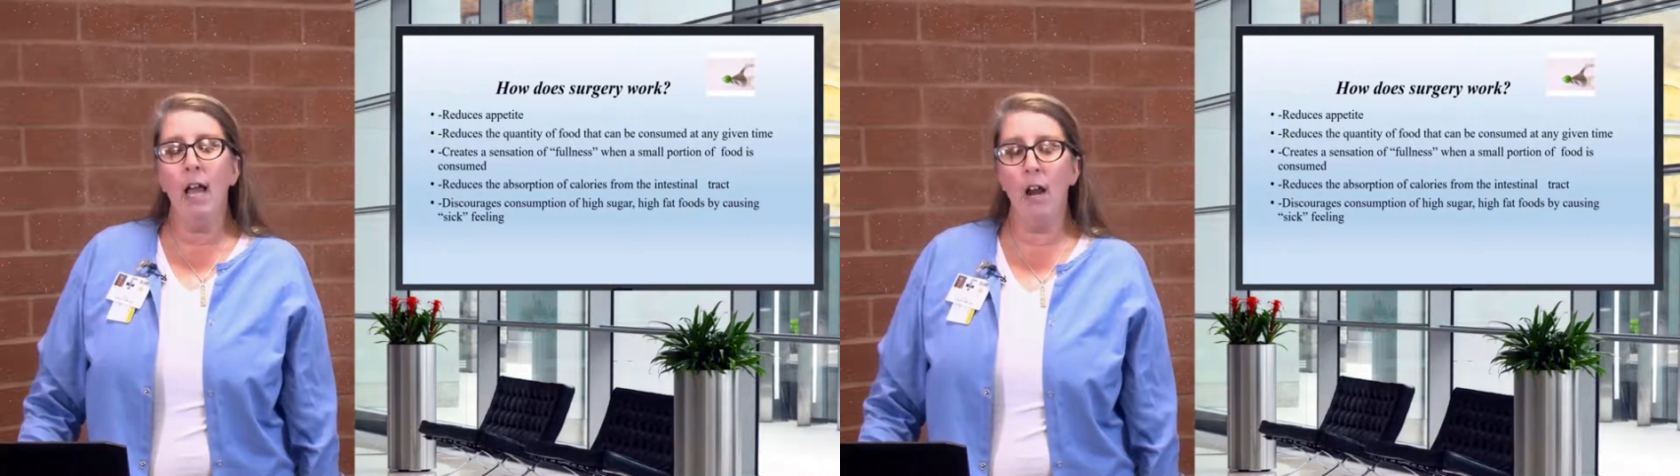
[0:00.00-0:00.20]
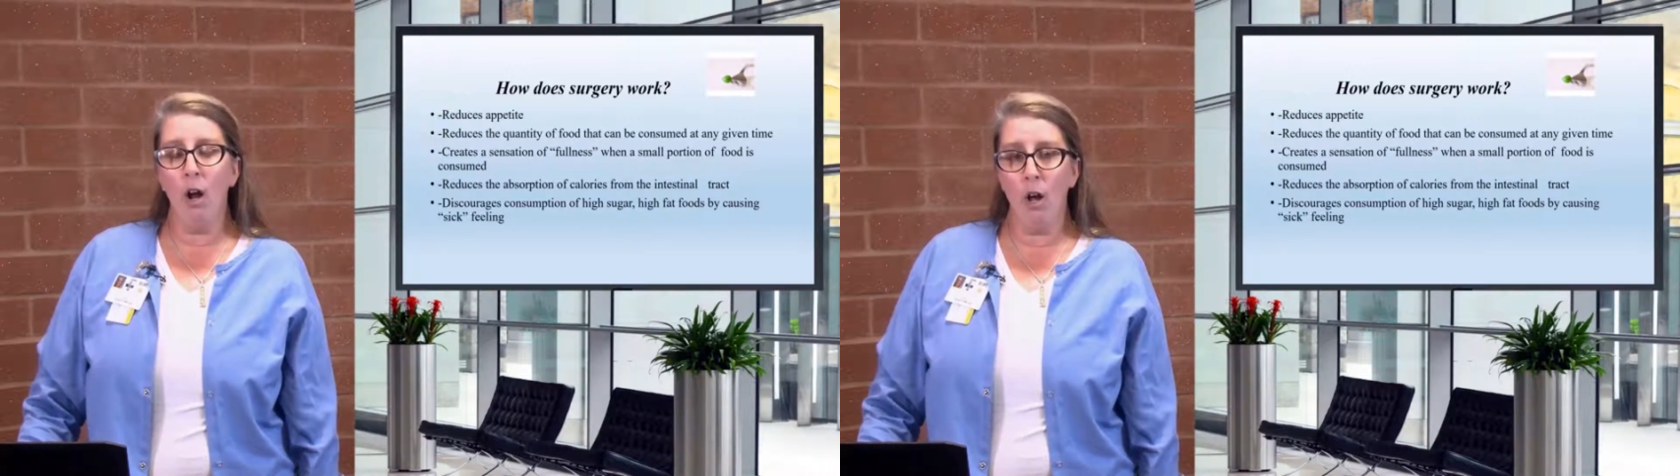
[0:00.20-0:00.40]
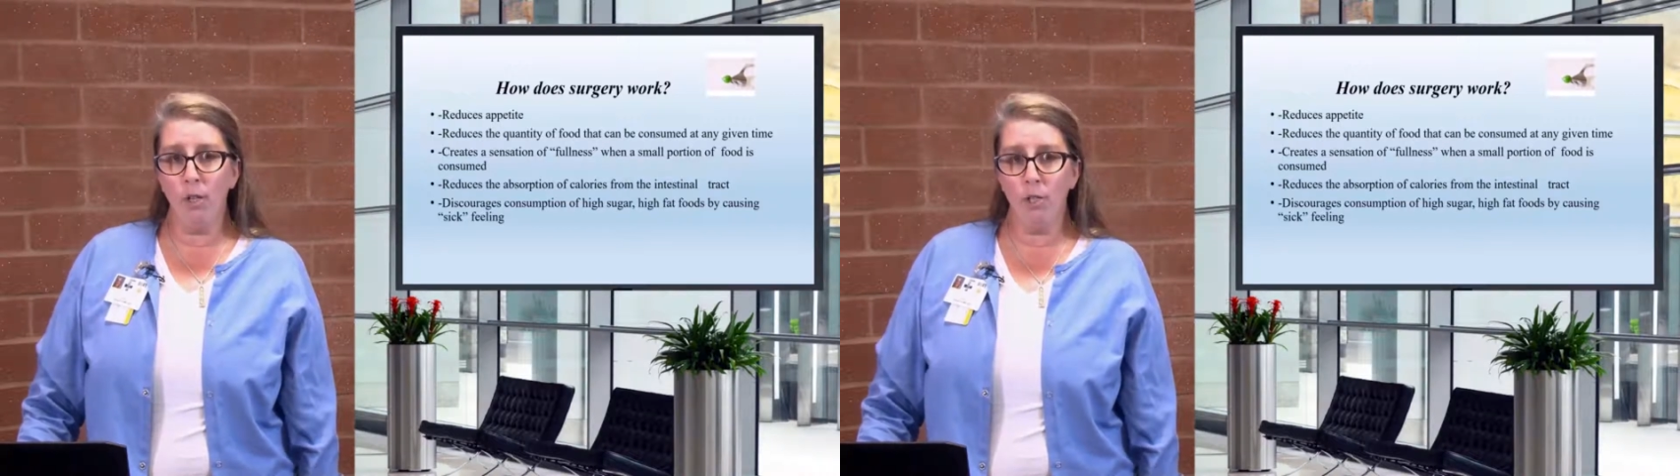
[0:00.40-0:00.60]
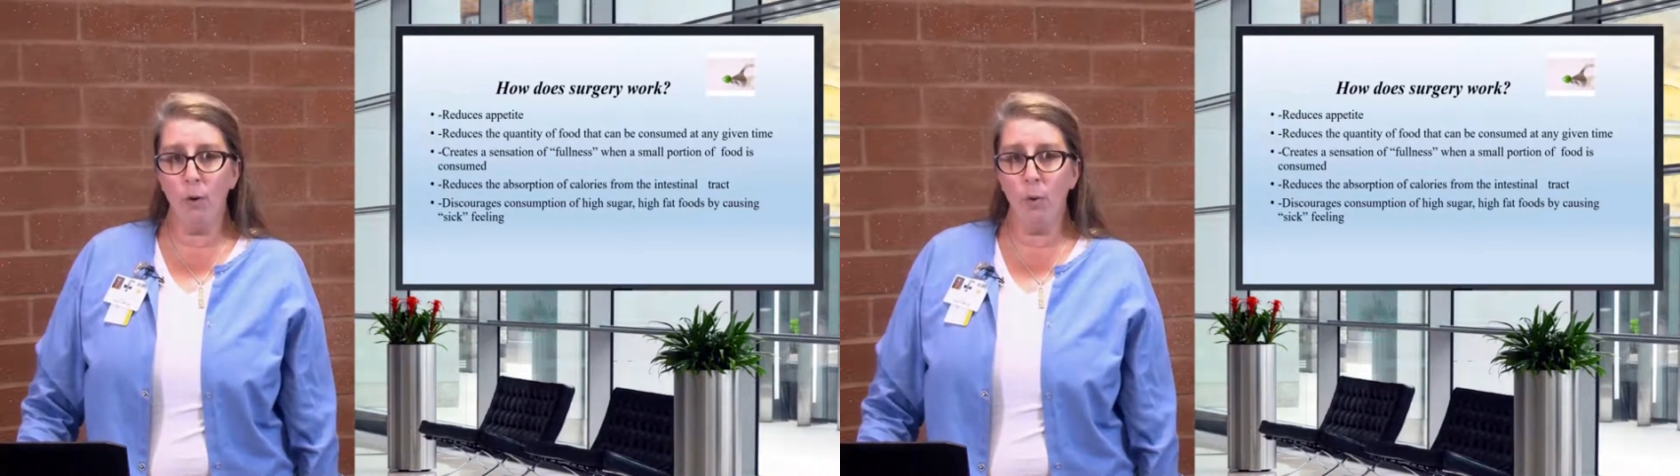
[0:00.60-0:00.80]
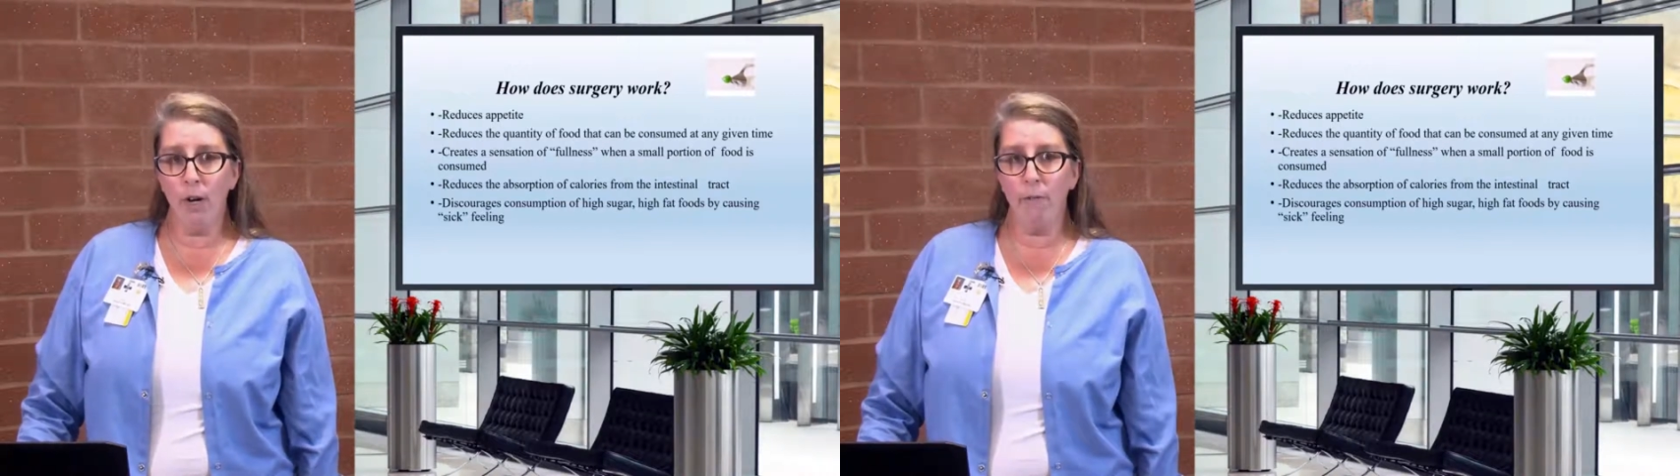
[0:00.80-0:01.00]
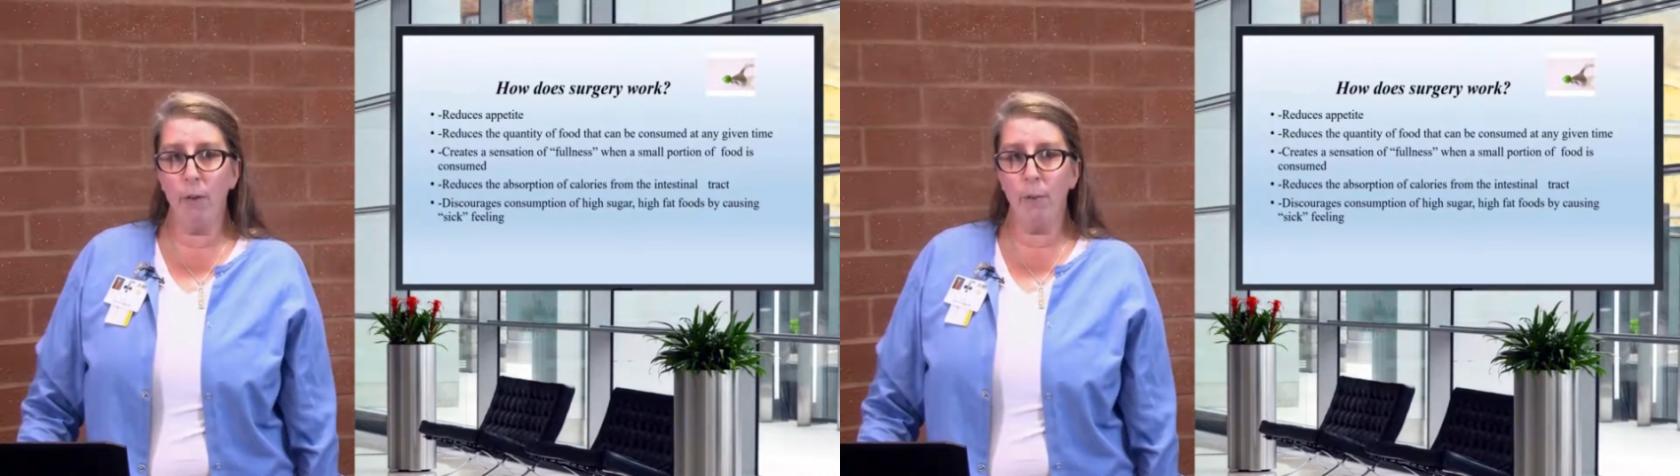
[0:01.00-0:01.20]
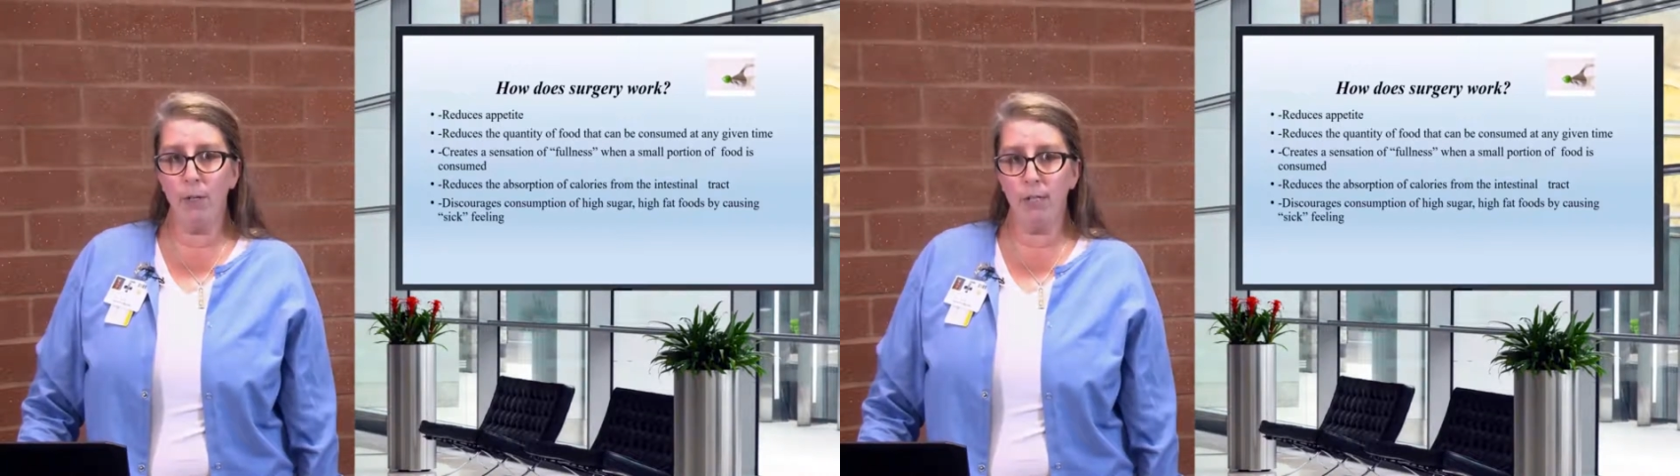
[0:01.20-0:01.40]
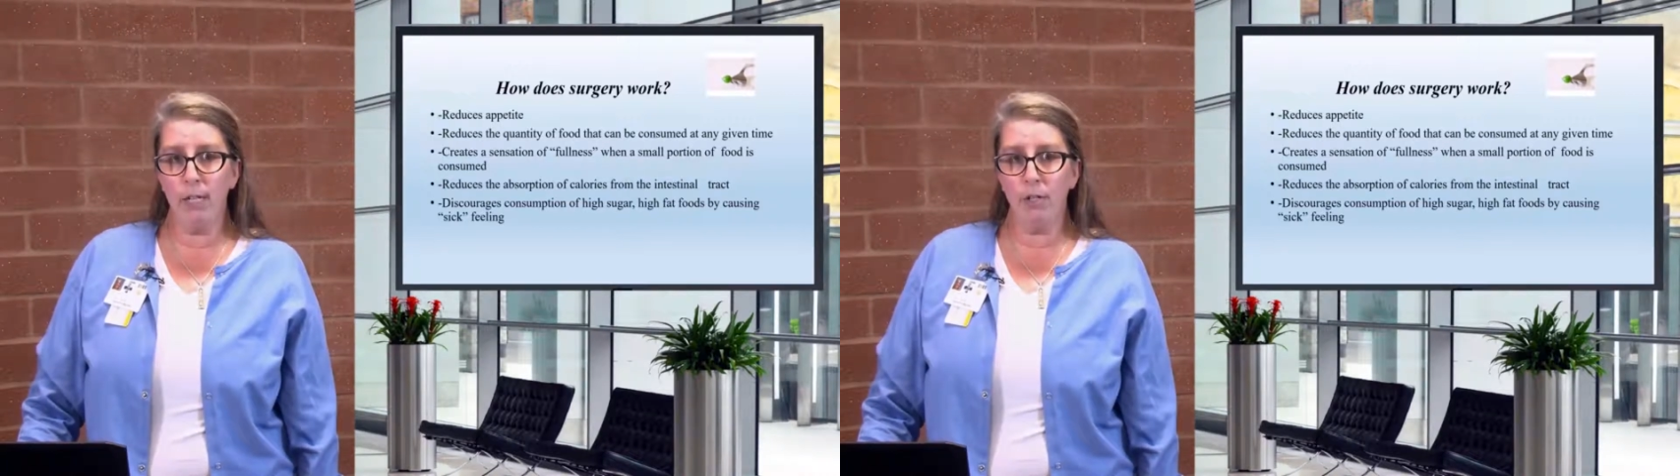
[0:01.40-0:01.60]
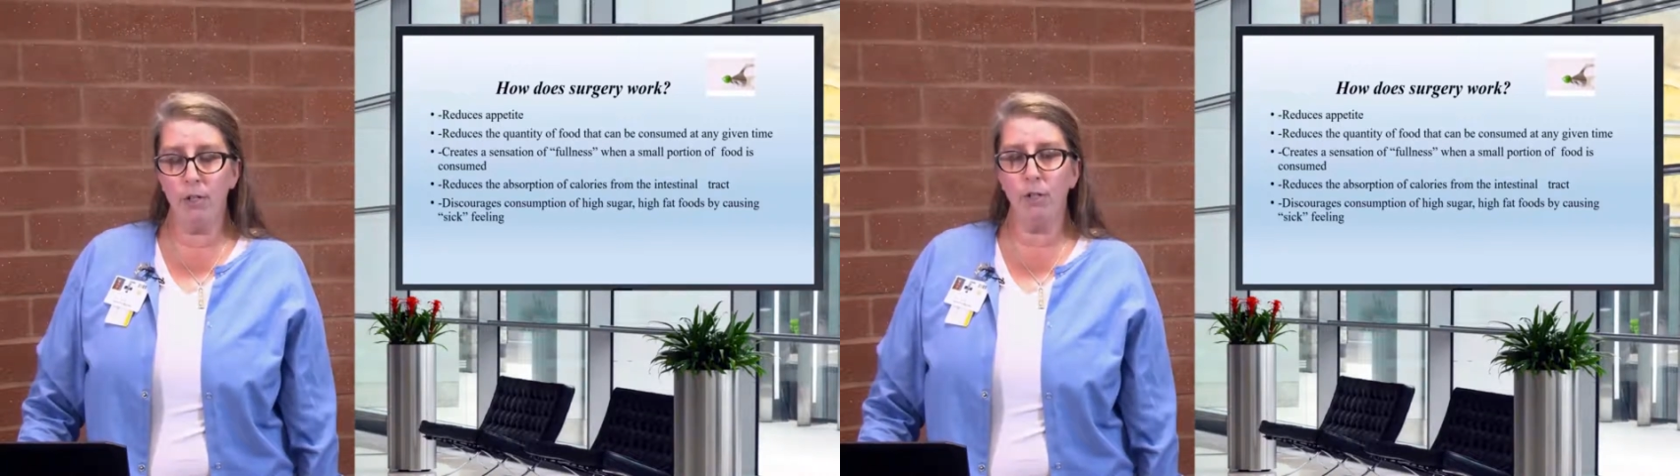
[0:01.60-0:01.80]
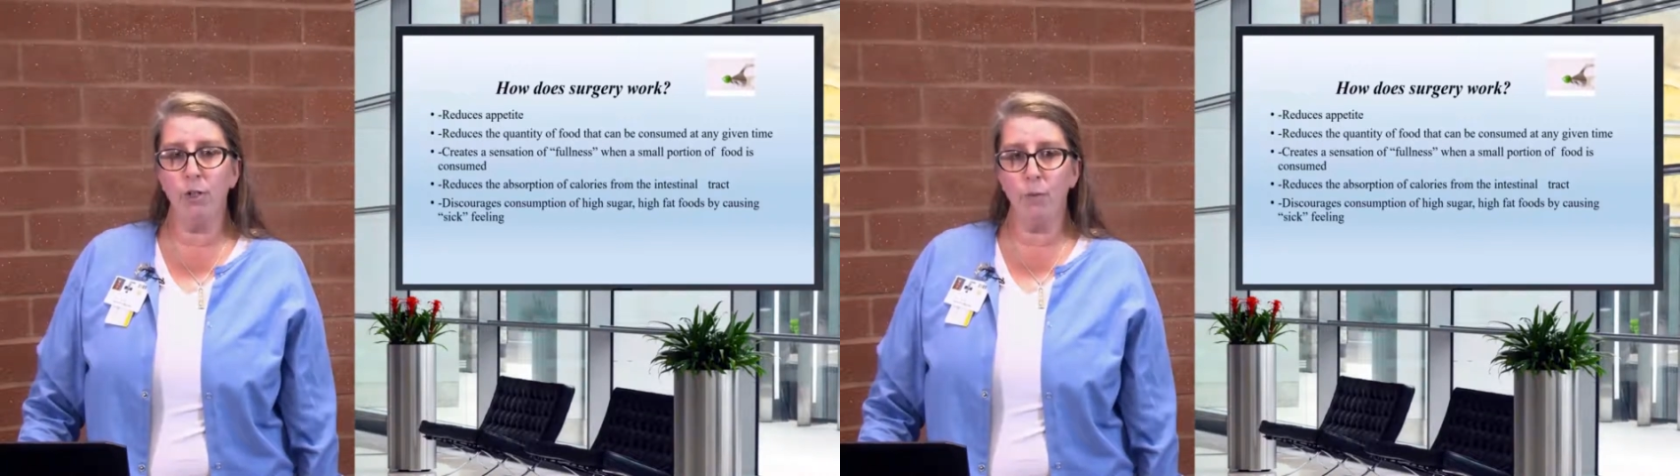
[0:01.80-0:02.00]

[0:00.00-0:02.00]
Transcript: And also one of the procedures,